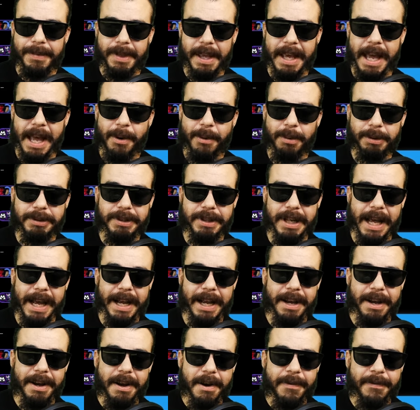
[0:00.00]
It was
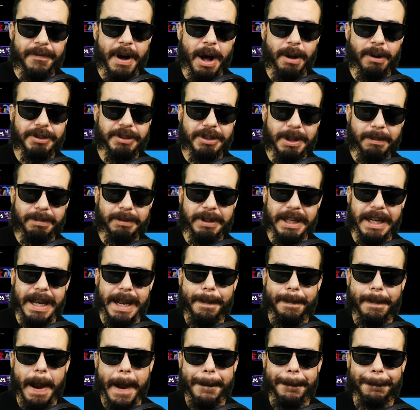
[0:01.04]
like, found something
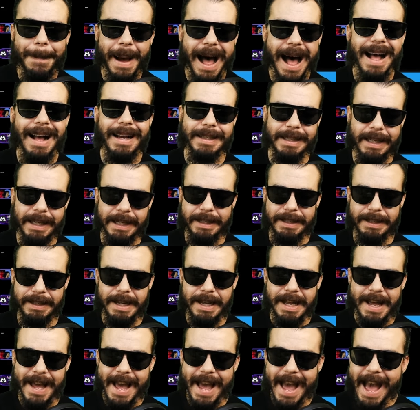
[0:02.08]
in my pocket.
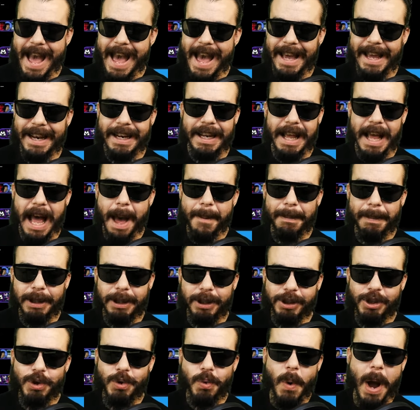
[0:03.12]
And I mean, the
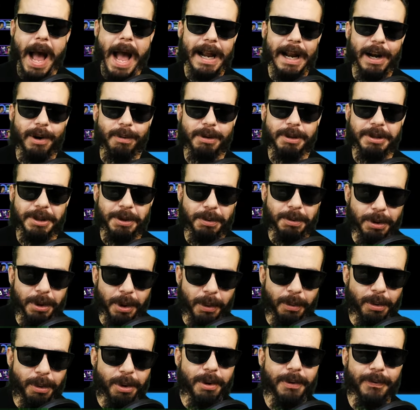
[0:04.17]
swagger was through the
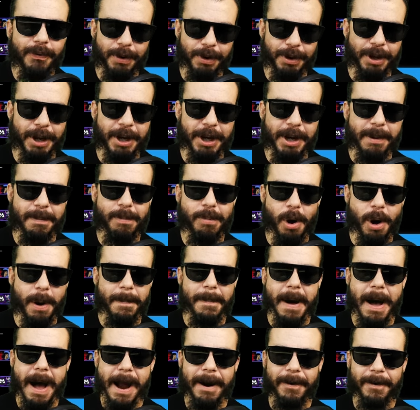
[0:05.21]
roof for the good boy
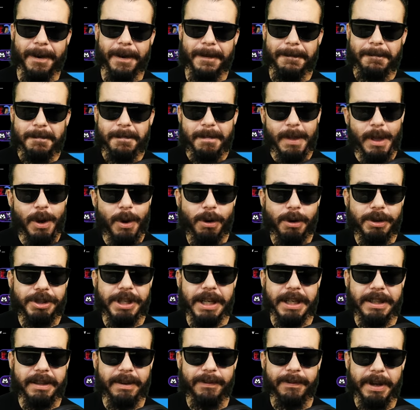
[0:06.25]
Myro. Go
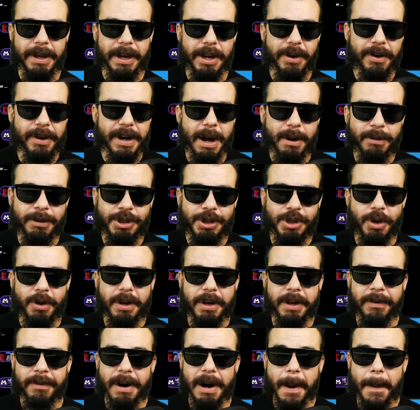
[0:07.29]
check the video, and I was
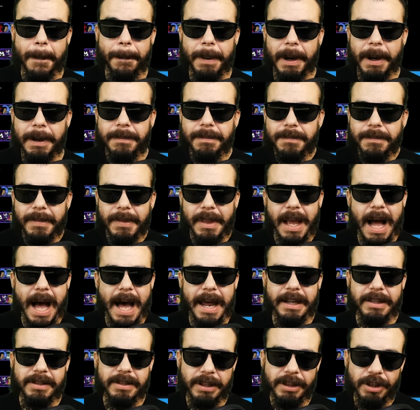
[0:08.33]
joking around, but
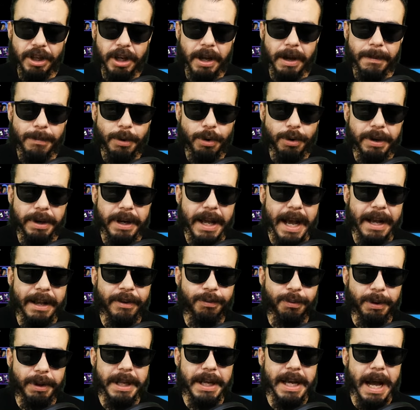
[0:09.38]
honestly, the community has
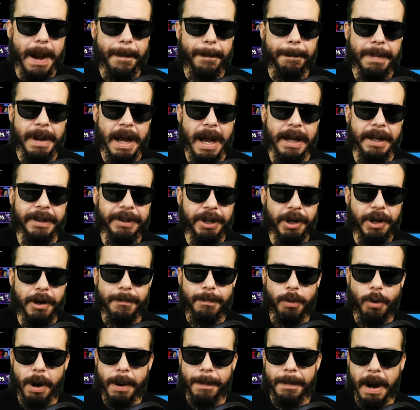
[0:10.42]
really gotten behind the good
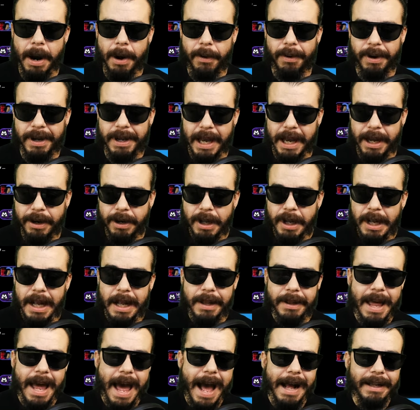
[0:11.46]
boy Myro again.
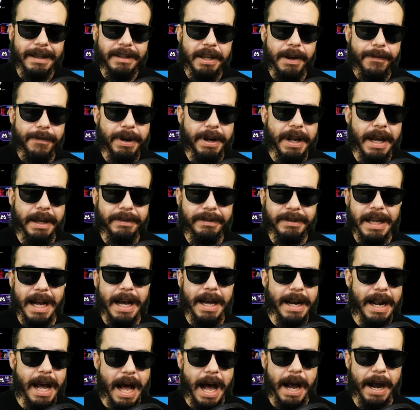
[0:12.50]
The activity has
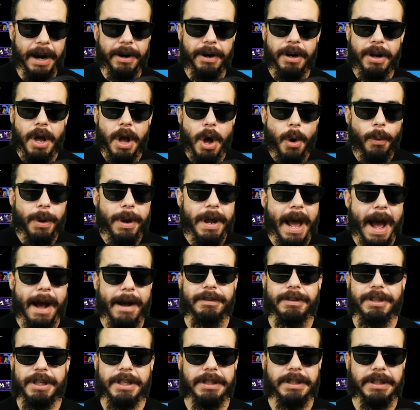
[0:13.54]
gotten higher. We have
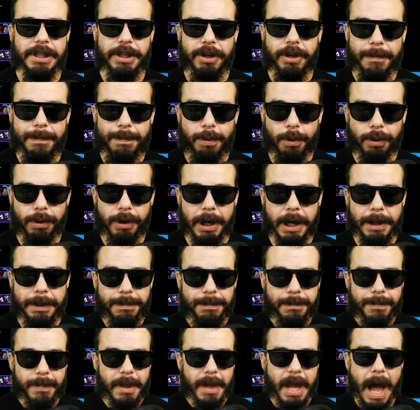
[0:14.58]
to continue to pull up.
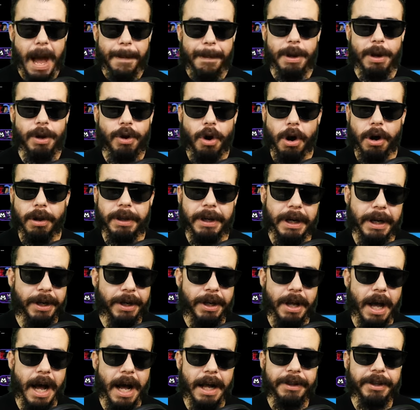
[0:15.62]
I've been calling
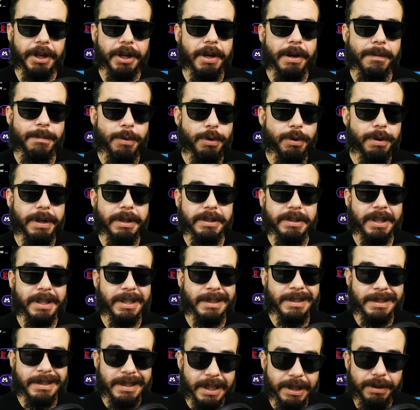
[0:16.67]
on the community to
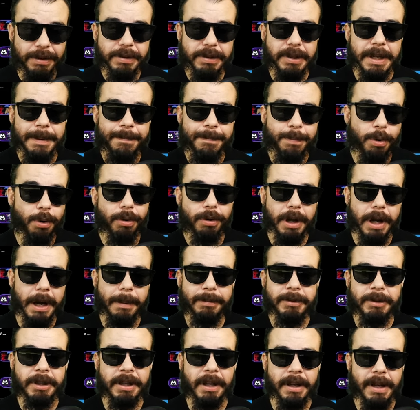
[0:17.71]
continuously pull up
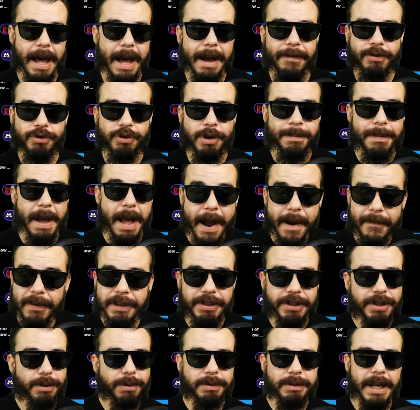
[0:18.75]
to the live stream every
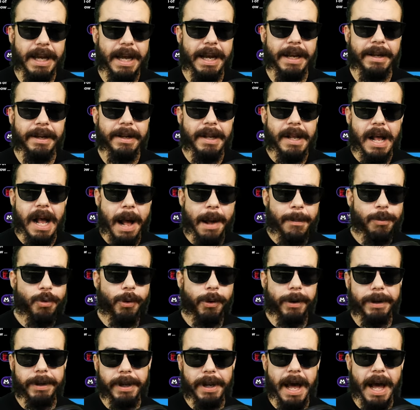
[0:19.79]
single day. I'm
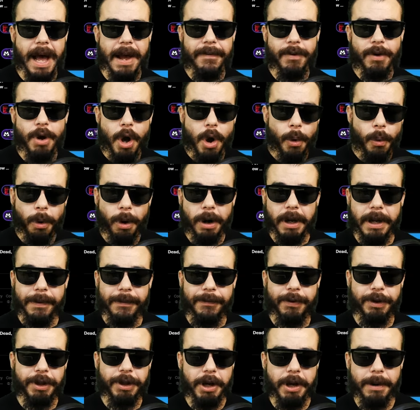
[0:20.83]
going live, working
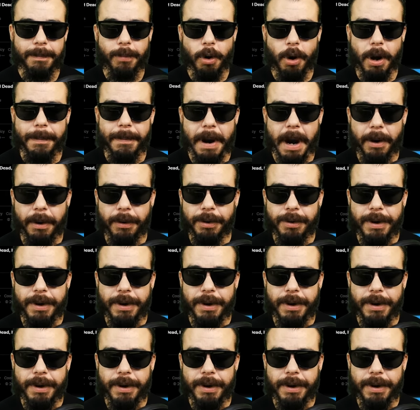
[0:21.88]
for the good boy Myro.